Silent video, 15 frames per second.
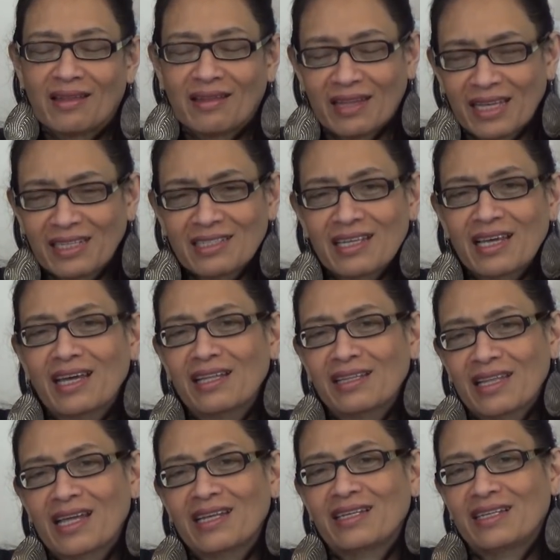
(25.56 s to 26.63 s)
They say
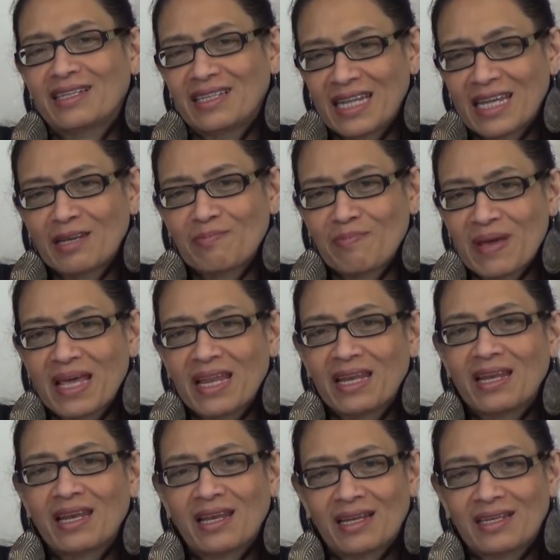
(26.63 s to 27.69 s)
that dead
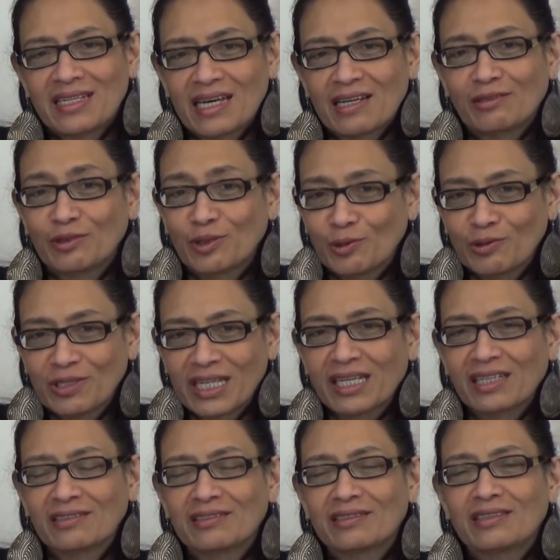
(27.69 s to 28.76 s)
men tell no
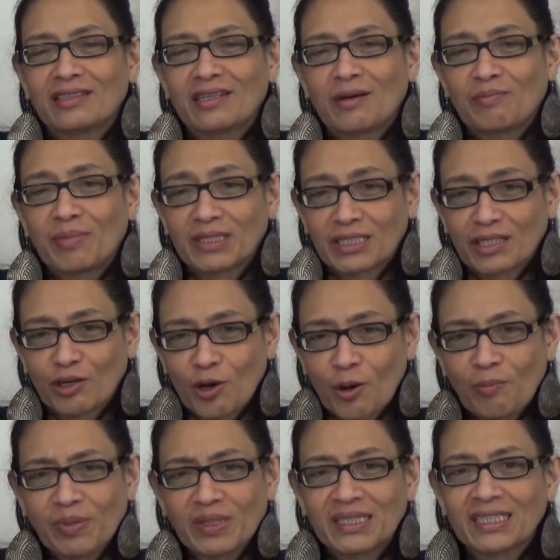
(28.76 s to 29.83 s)
tales, but a
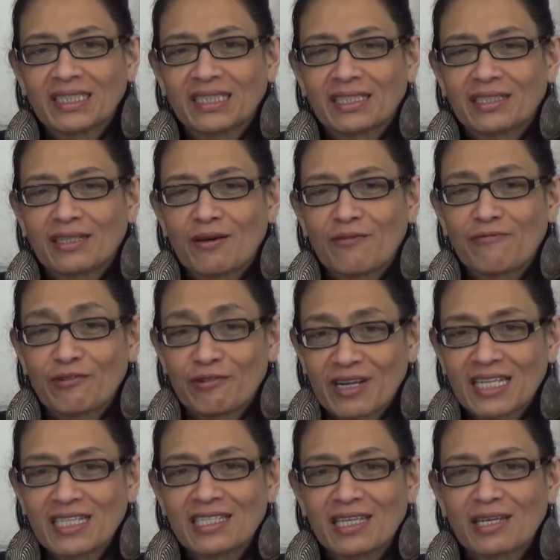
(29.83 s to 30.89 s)
competent
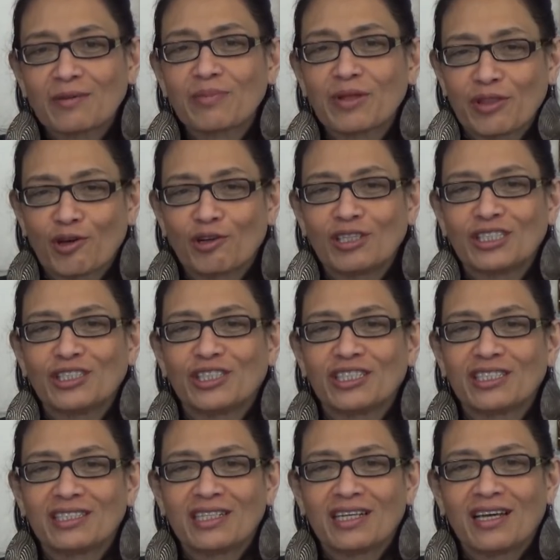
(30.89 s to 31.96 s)
forensic
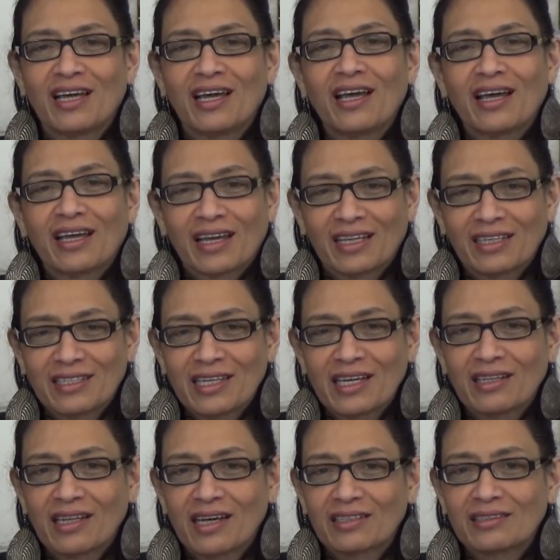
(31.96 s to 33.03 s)
pathologist can
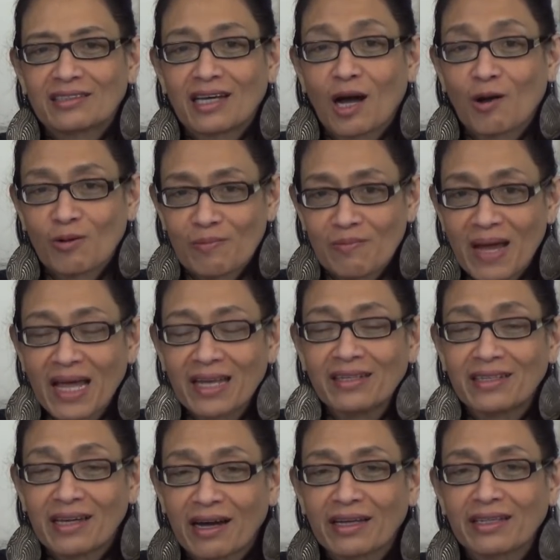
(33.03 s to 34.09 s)
tell us how a man
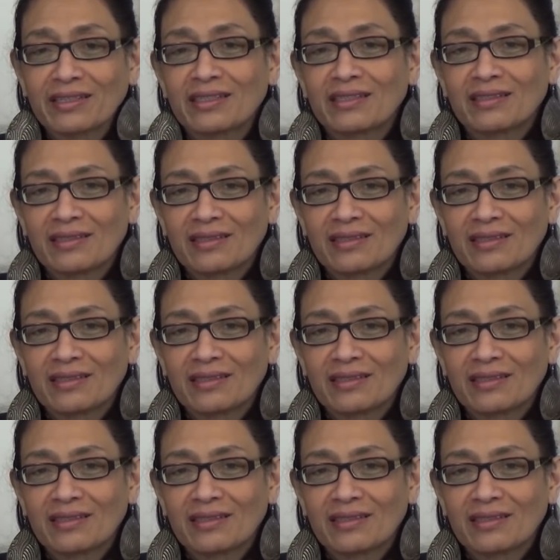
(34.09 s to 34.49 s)
died,